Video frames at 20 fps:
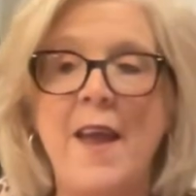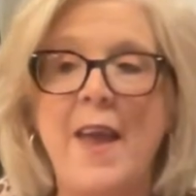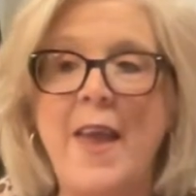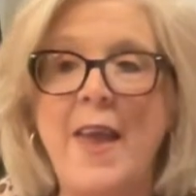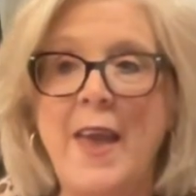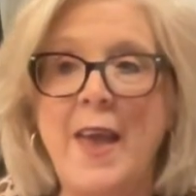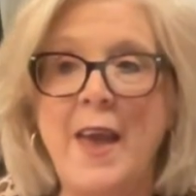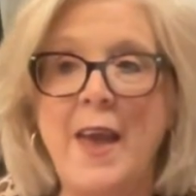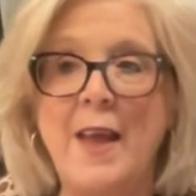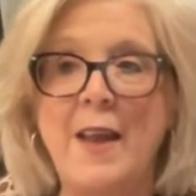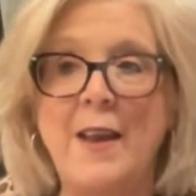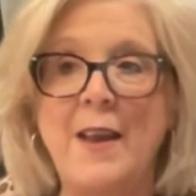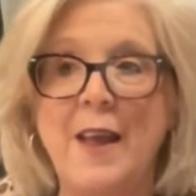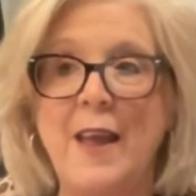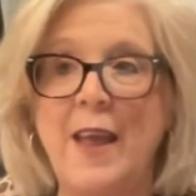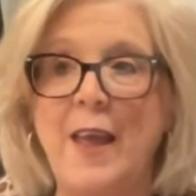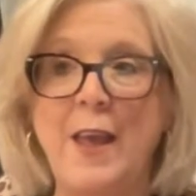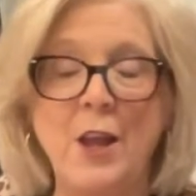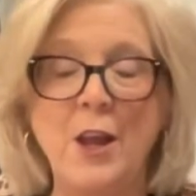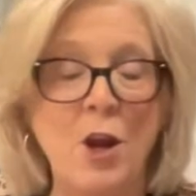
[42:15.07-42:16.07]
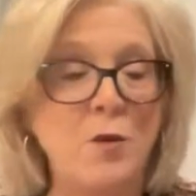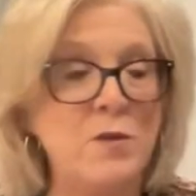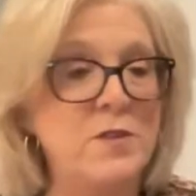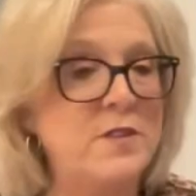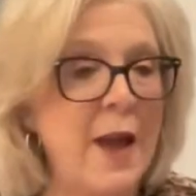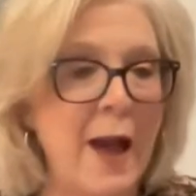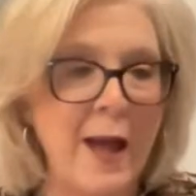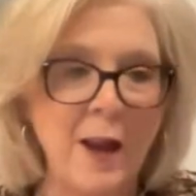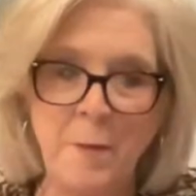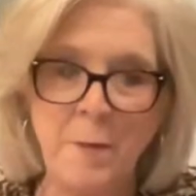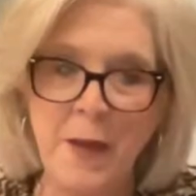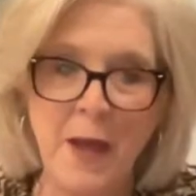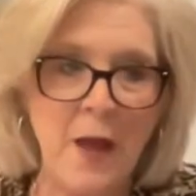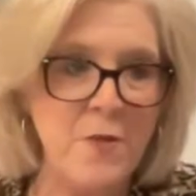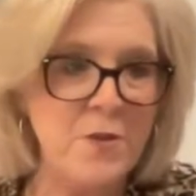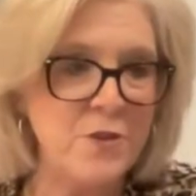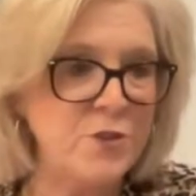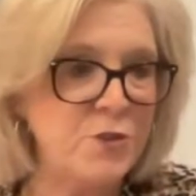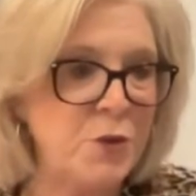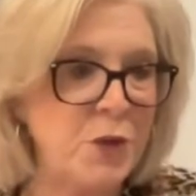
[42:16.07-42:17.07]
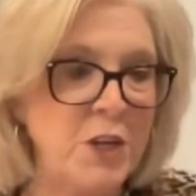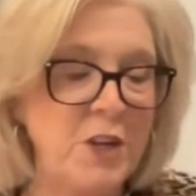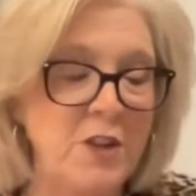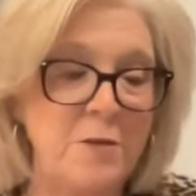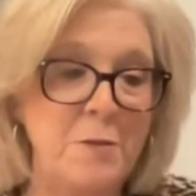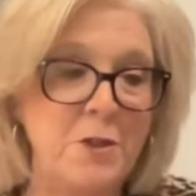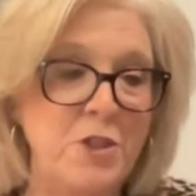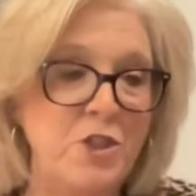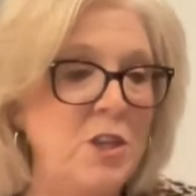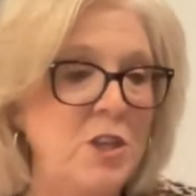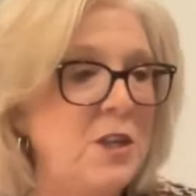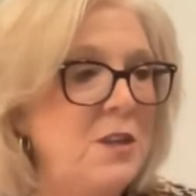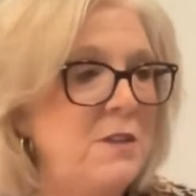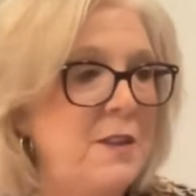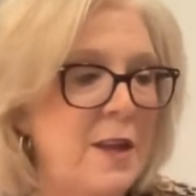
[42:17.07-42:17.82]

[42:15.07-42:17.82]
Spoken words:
And, it's got to be on the screen of the machine.